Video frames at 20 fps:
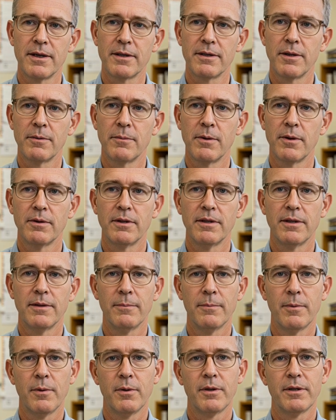The most
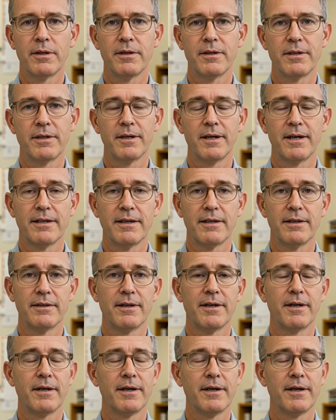important lesson